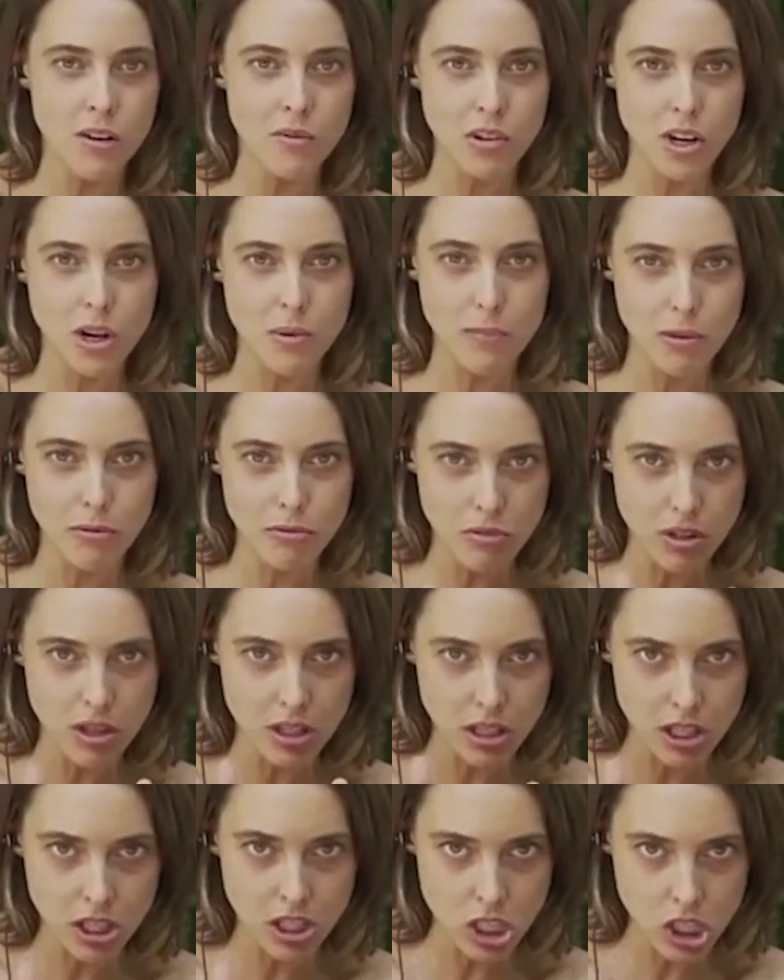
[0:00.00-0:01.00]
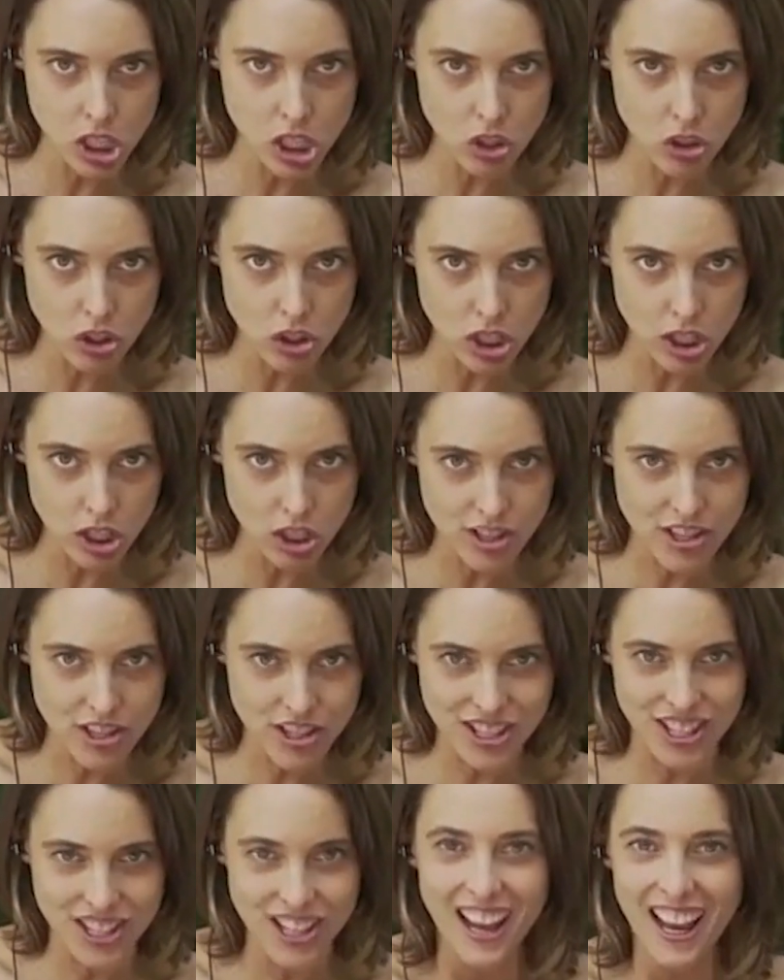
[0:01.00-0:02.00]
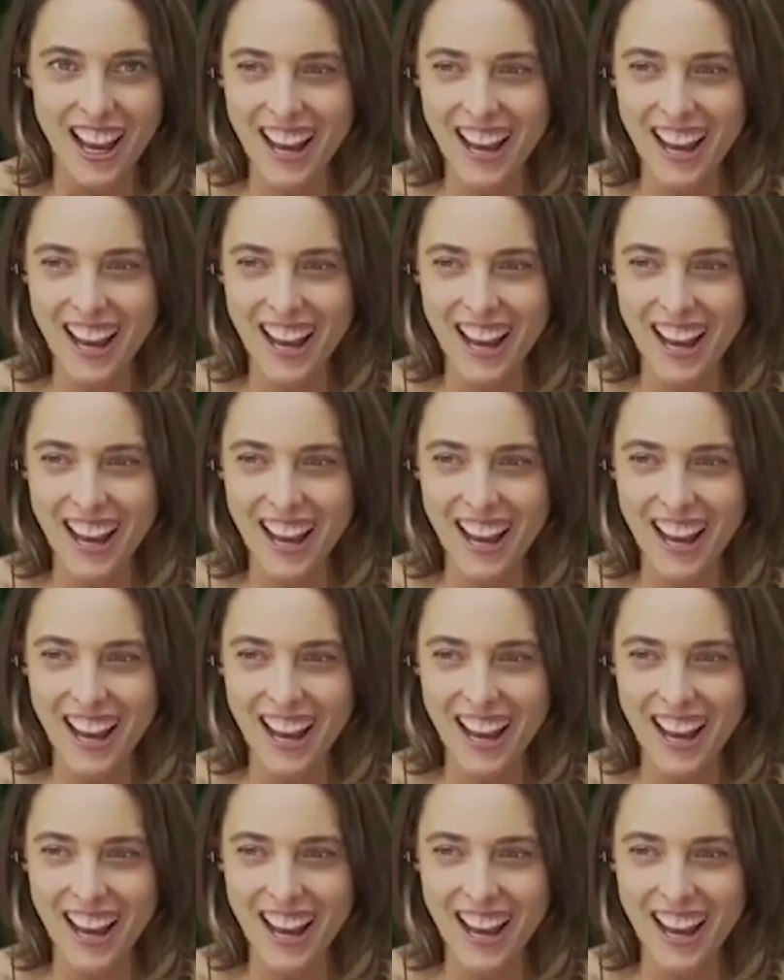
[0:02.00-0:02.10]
I'm going to be really serious.